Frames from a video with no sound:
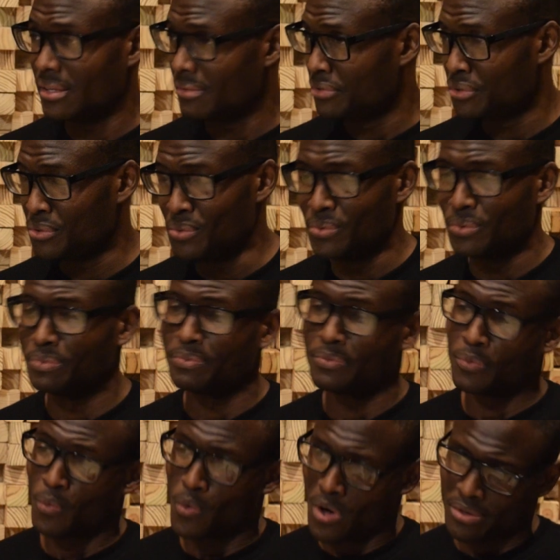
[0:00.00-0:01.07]
give you two.
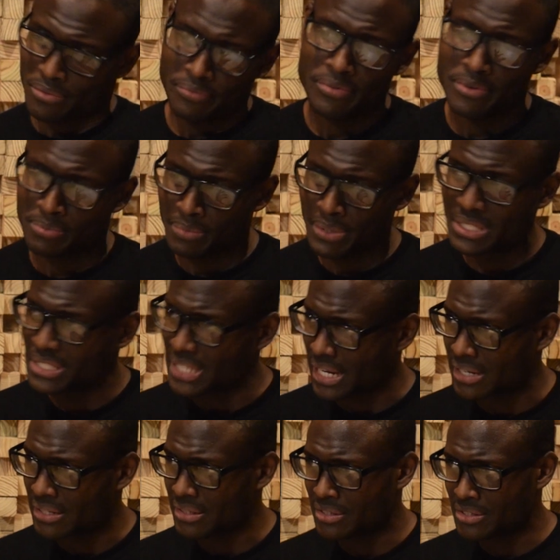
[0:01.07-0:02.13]
One from my
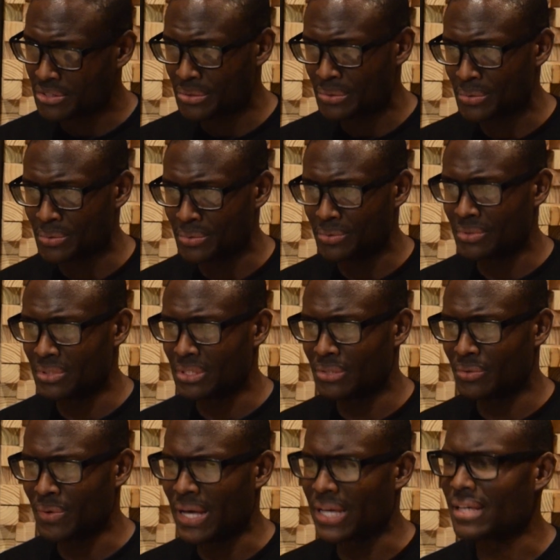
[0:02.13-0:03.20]
secondary school.
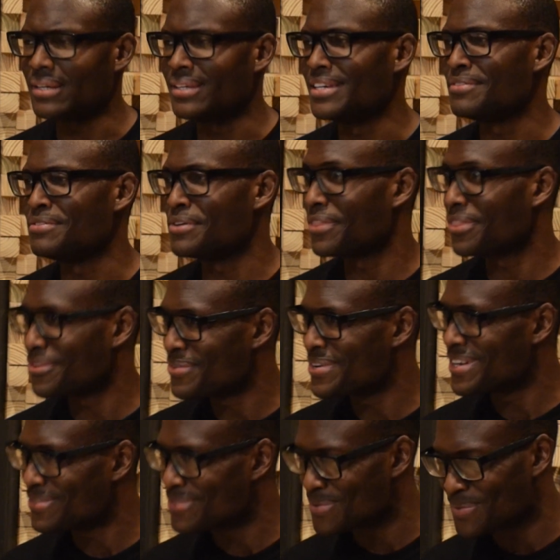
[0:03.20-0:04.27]
I could give you
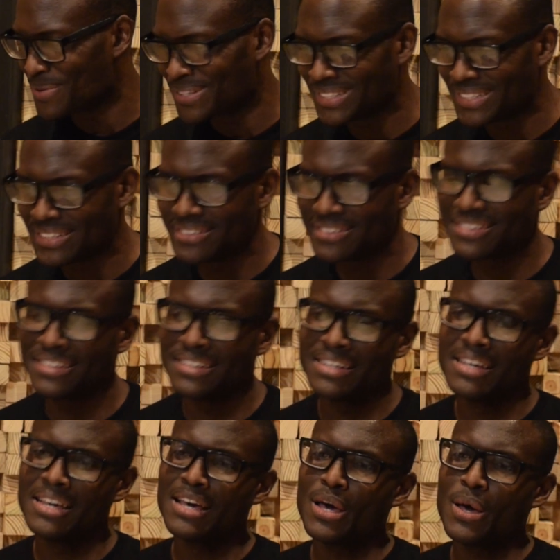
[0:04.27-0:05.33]
three if you want to.
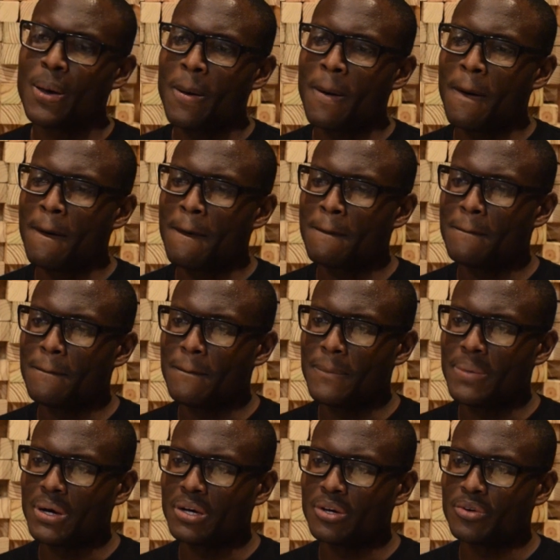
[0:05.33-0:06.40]

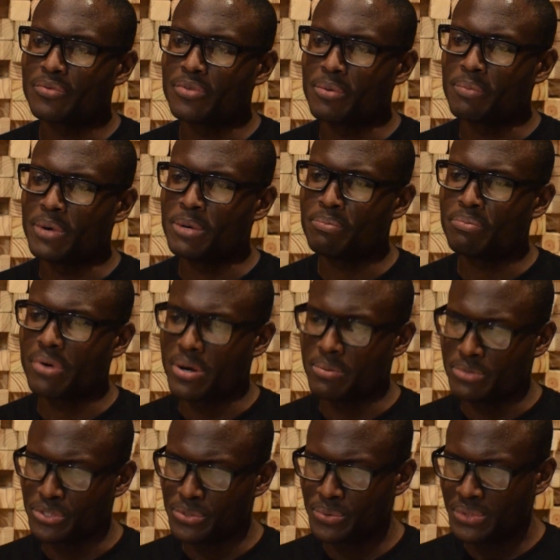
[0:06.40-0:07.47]
But from my
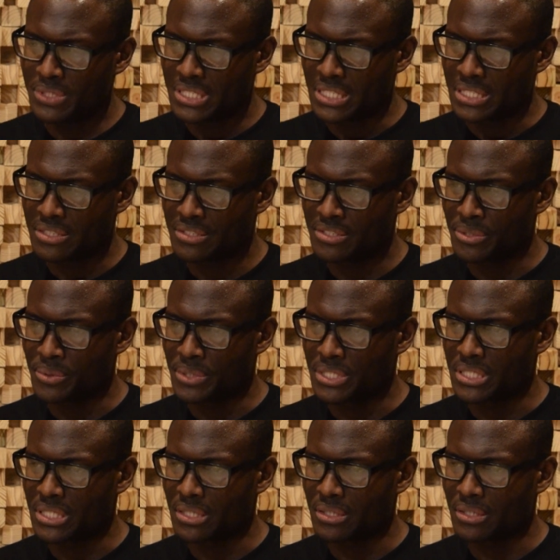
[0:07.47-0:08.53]
primary school days, there
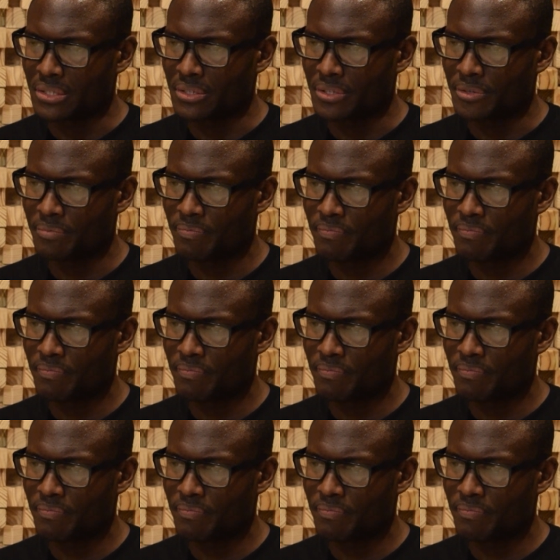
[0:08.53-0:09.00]
was a